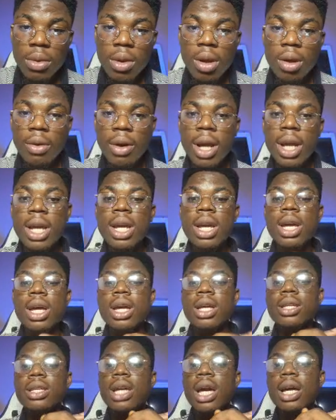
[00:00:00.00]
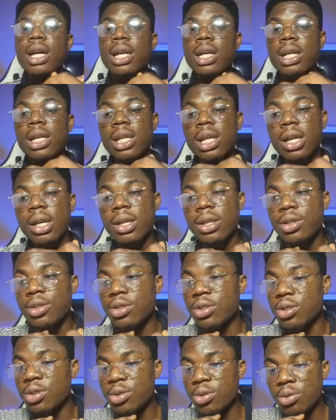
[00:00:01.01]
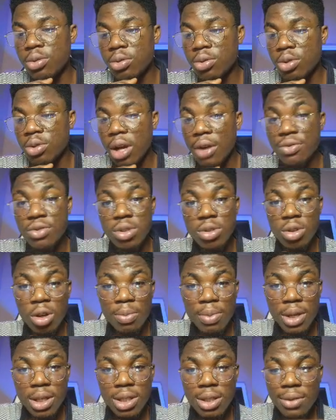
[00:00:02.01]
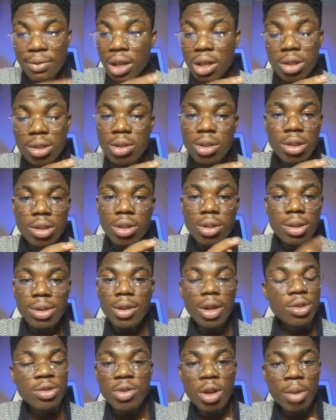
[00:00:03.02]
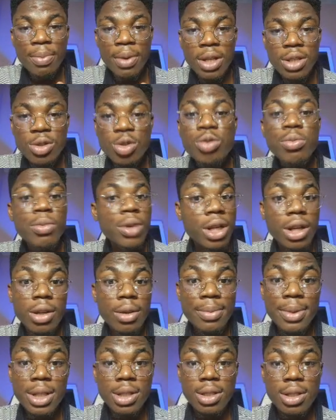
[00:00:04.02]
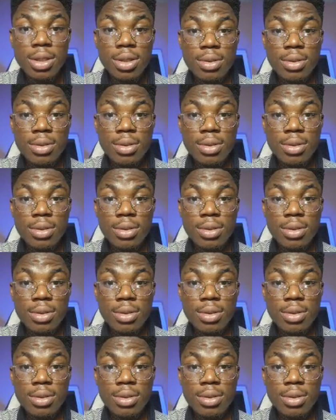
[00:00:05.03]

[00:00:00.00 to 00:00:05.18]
Right? Yeah, you have to do your best. In fact, you don't do your best. Do more than your best.